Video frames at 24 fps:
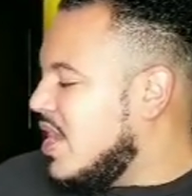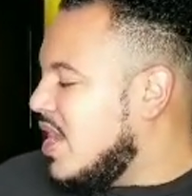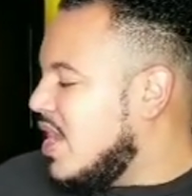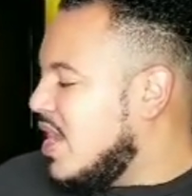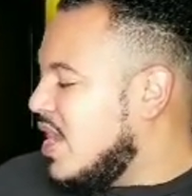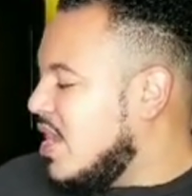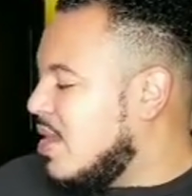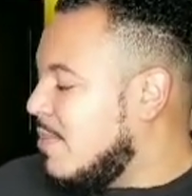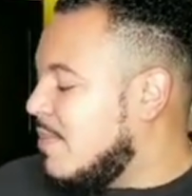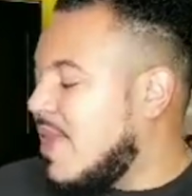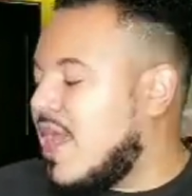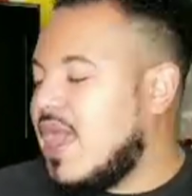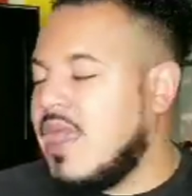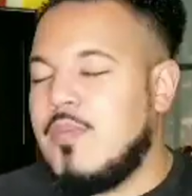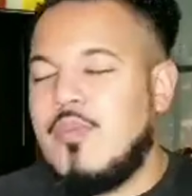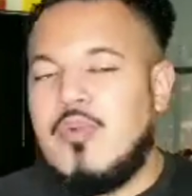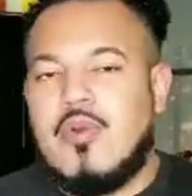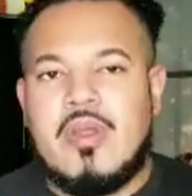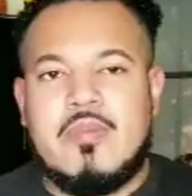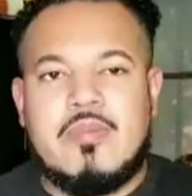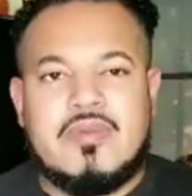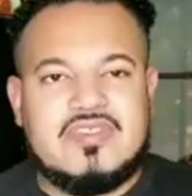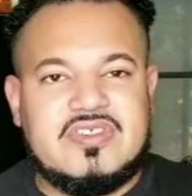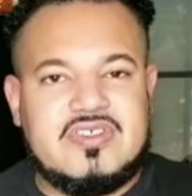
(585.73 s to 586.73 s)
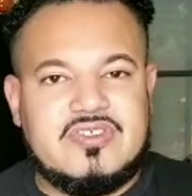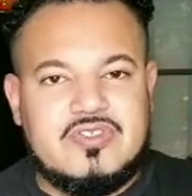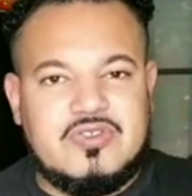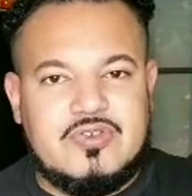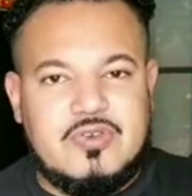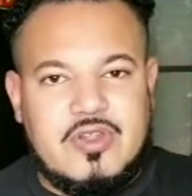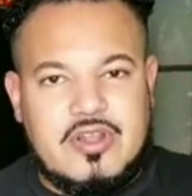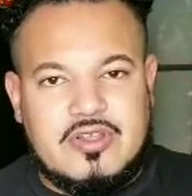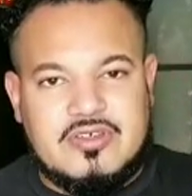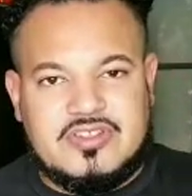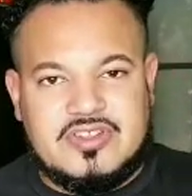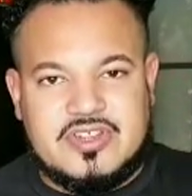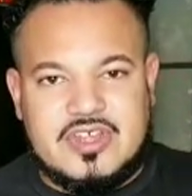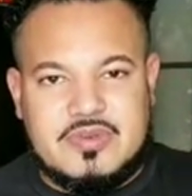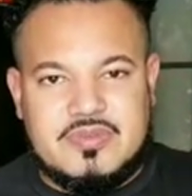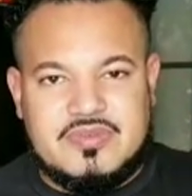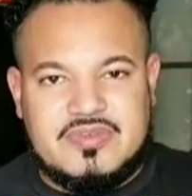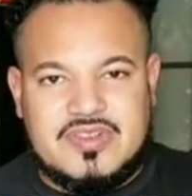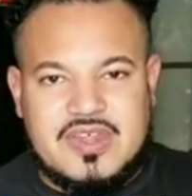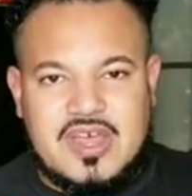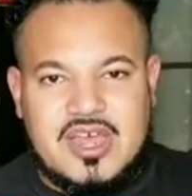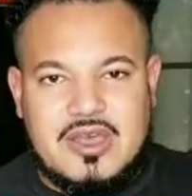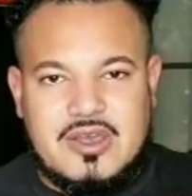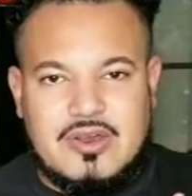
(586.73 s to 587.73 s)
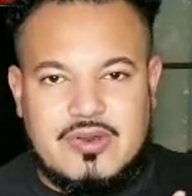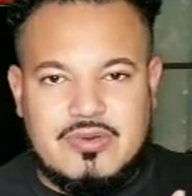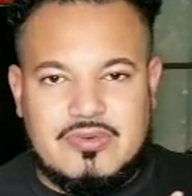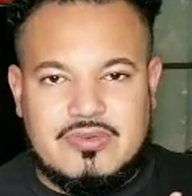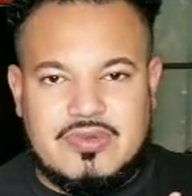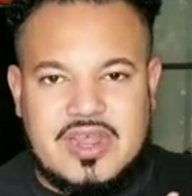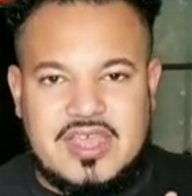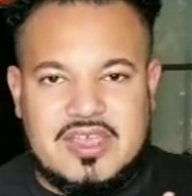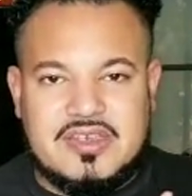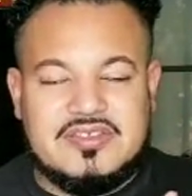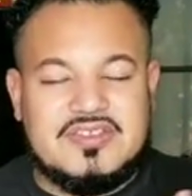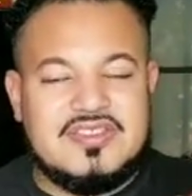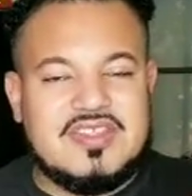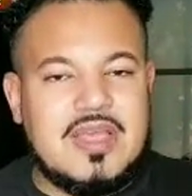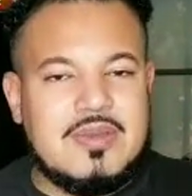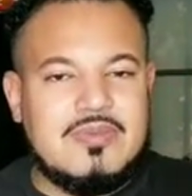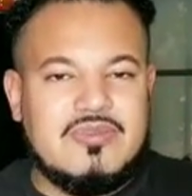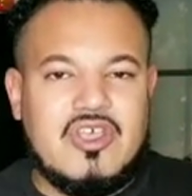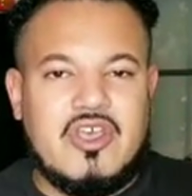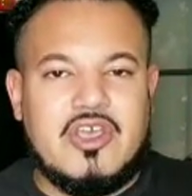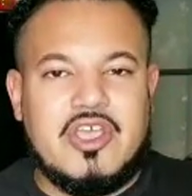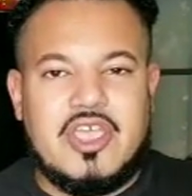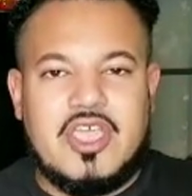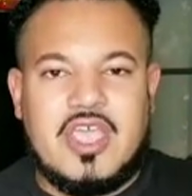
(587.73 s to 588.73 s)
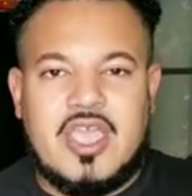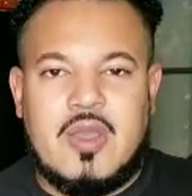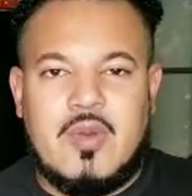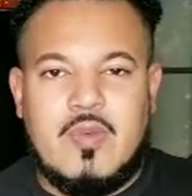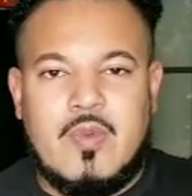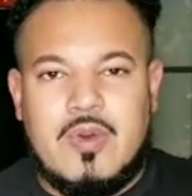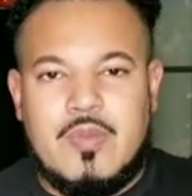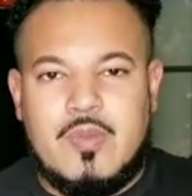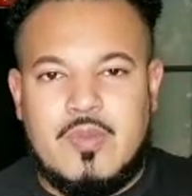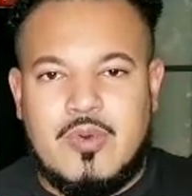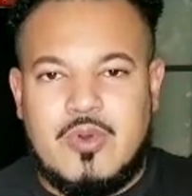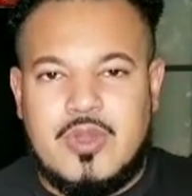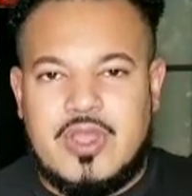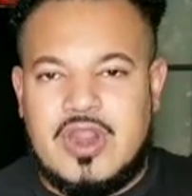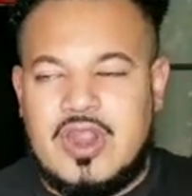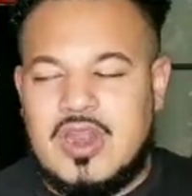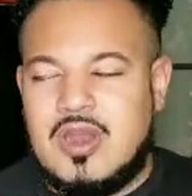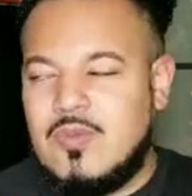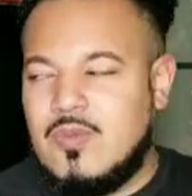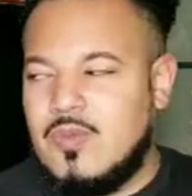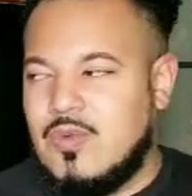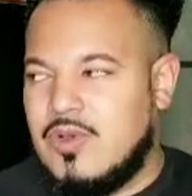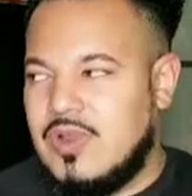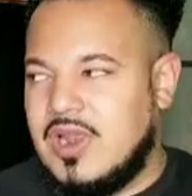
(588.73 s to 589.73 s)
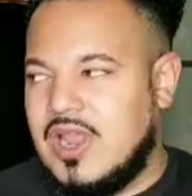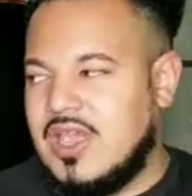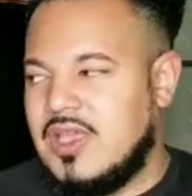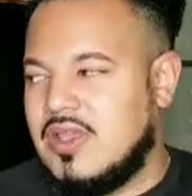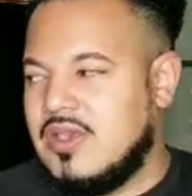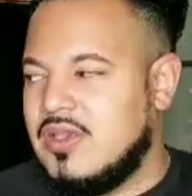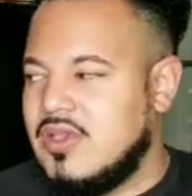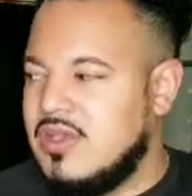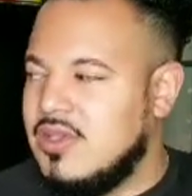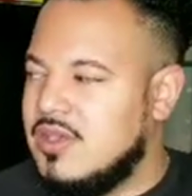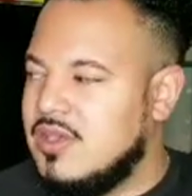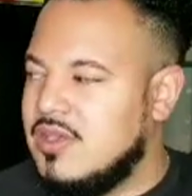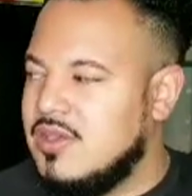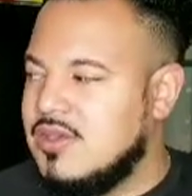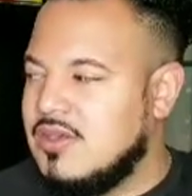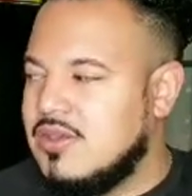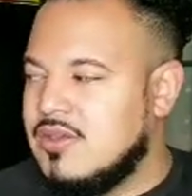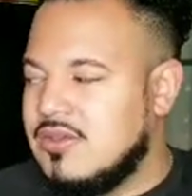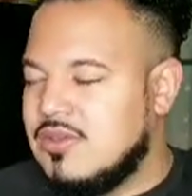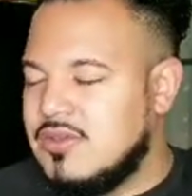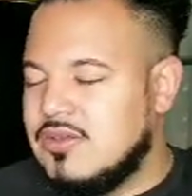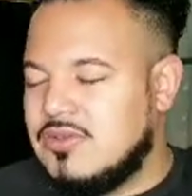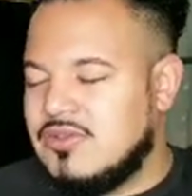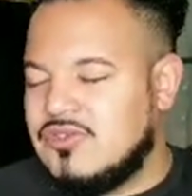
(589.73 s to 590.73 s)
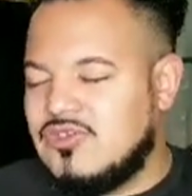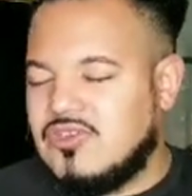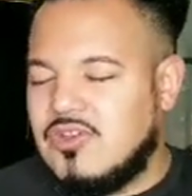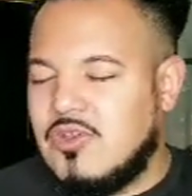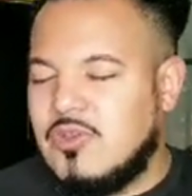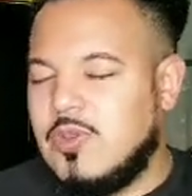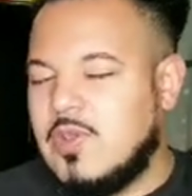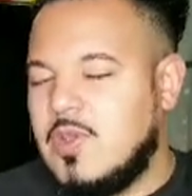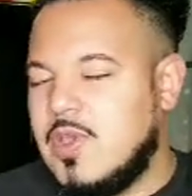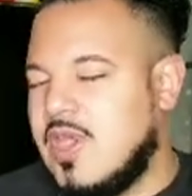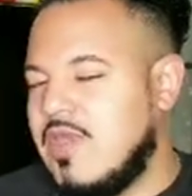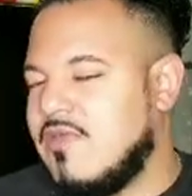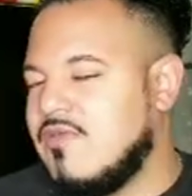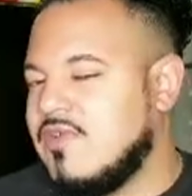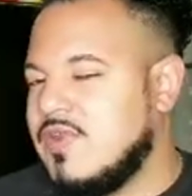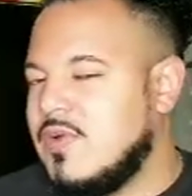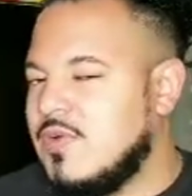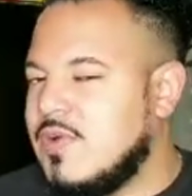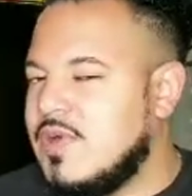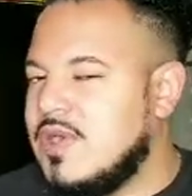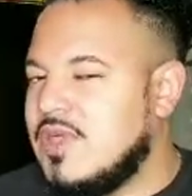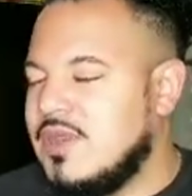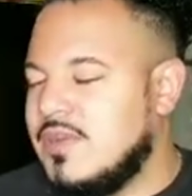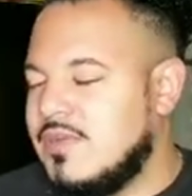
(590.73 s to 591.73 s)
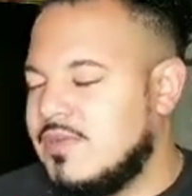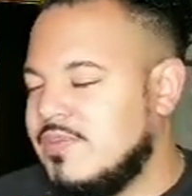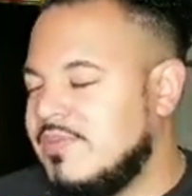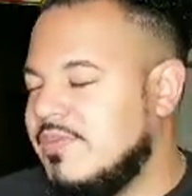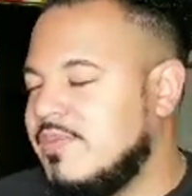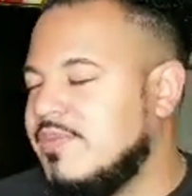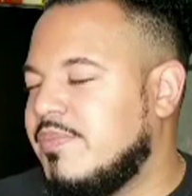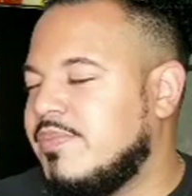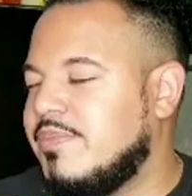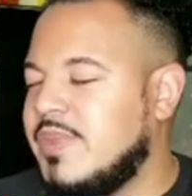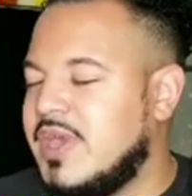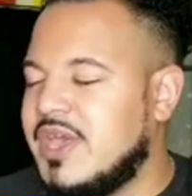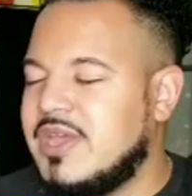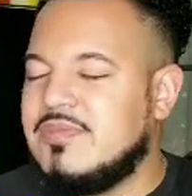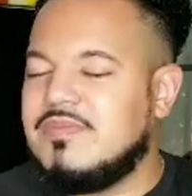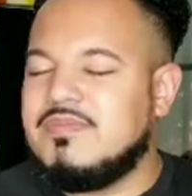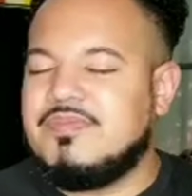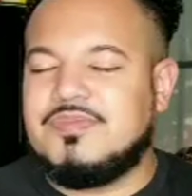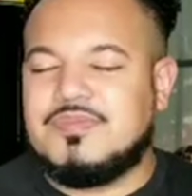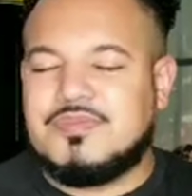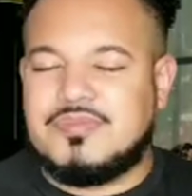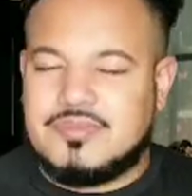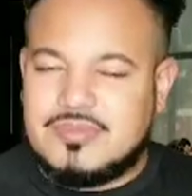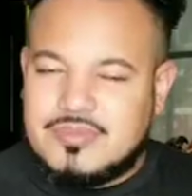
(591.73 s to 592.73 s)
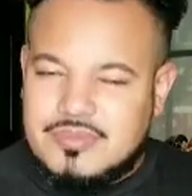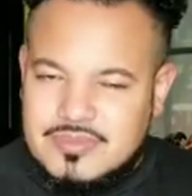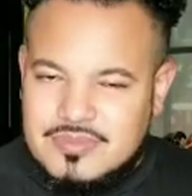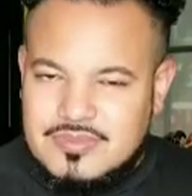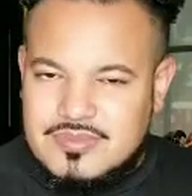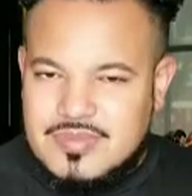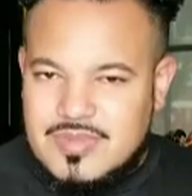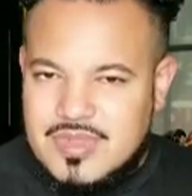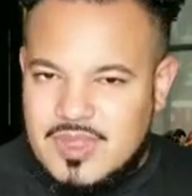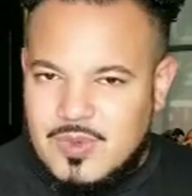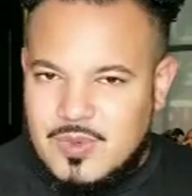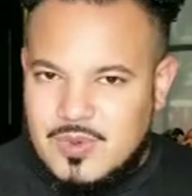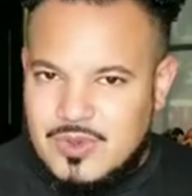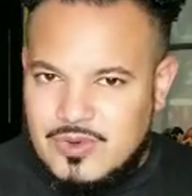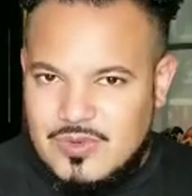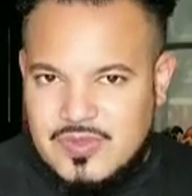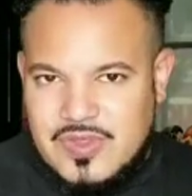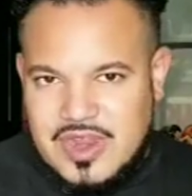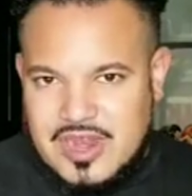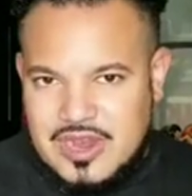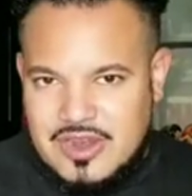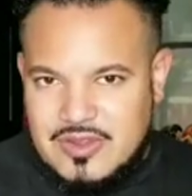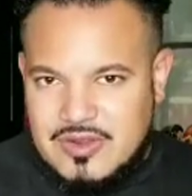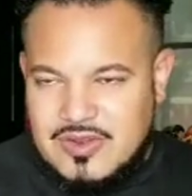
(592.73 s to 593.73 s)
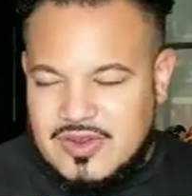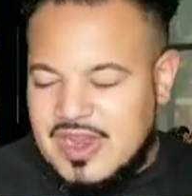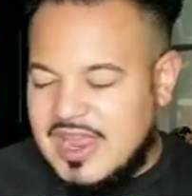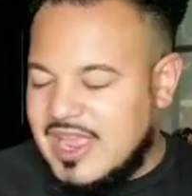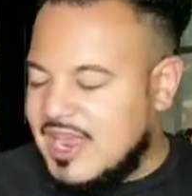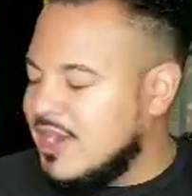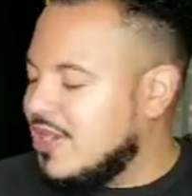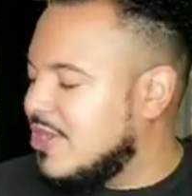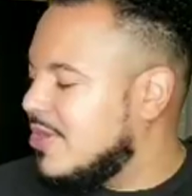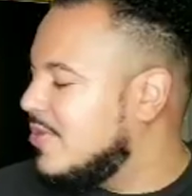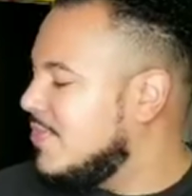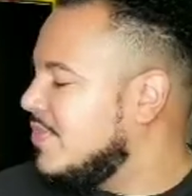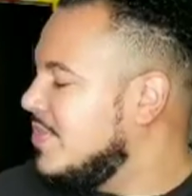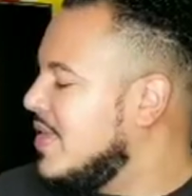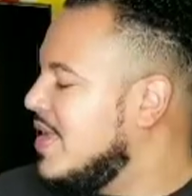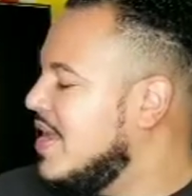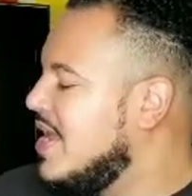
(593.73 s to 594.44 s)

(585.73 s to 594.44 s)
I promise I'll do close-ups. I'll stop talking at one point and we'll show you everyone, but we'll do that a little later.